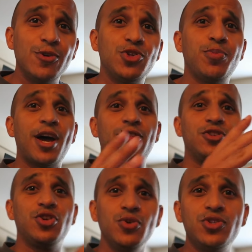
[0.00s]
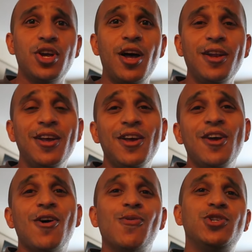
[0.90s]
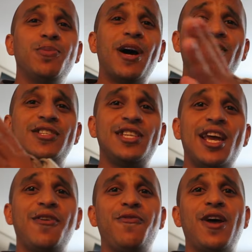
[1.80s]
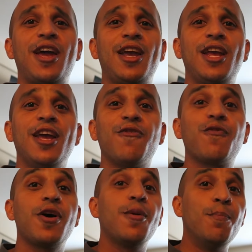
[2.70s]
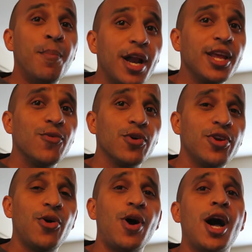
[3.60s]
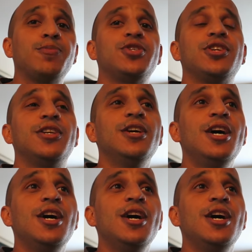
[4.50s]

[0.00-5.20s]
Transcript: Would you buy the Tucson or would you buy the Santa Fe if money were no option?